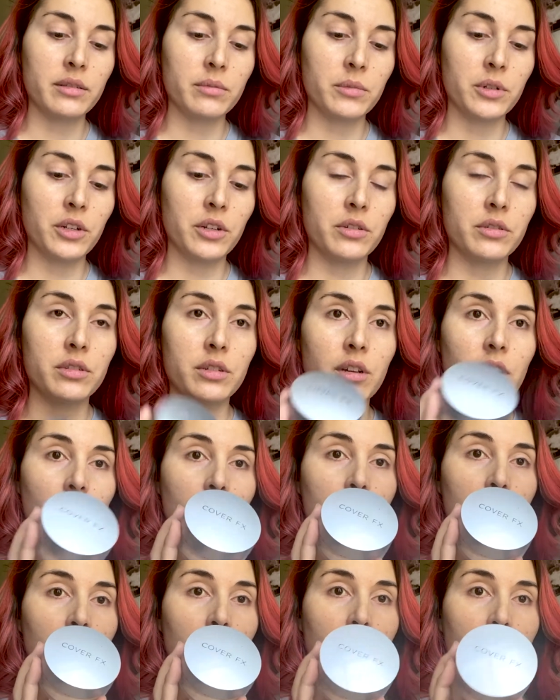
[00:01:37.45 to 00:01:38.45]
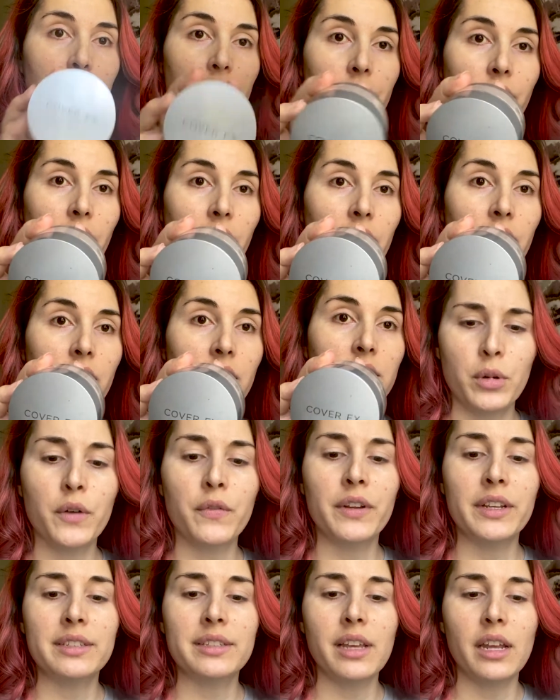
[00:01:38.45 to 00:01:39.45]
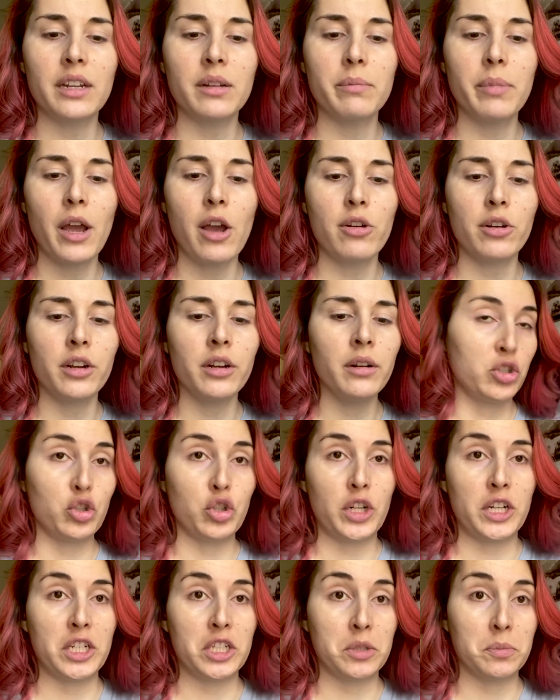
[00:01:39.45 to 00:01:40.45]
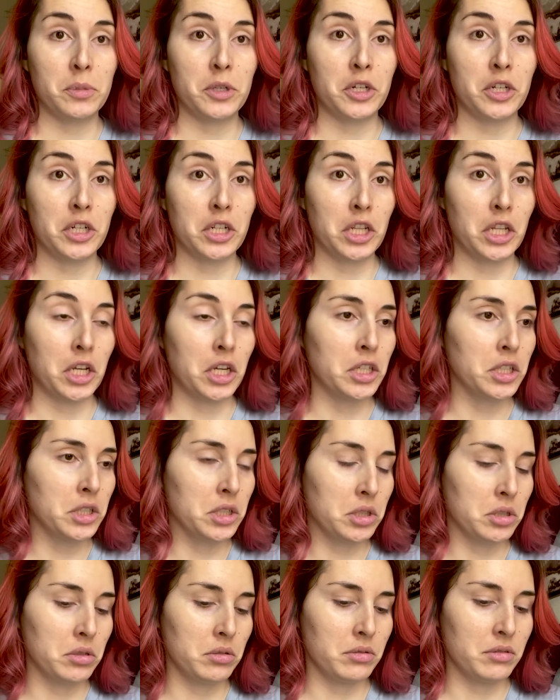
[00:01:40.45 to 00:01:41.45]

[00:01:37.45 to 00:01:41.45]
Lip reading: I'm going to use the Cover Effect Perfect Setting Powder, Transparent Light.